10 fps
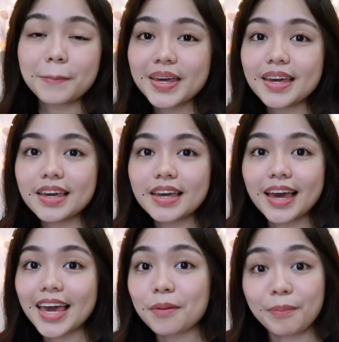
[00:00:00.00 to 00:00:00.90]
being
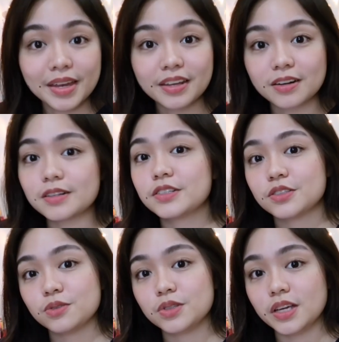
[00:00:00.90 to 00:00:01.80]
a medical
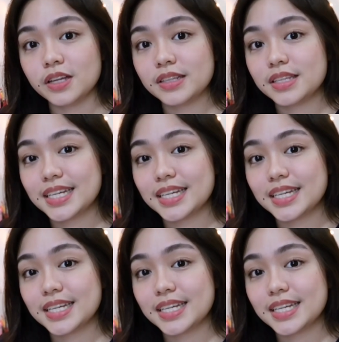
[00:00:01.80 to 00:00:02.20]
student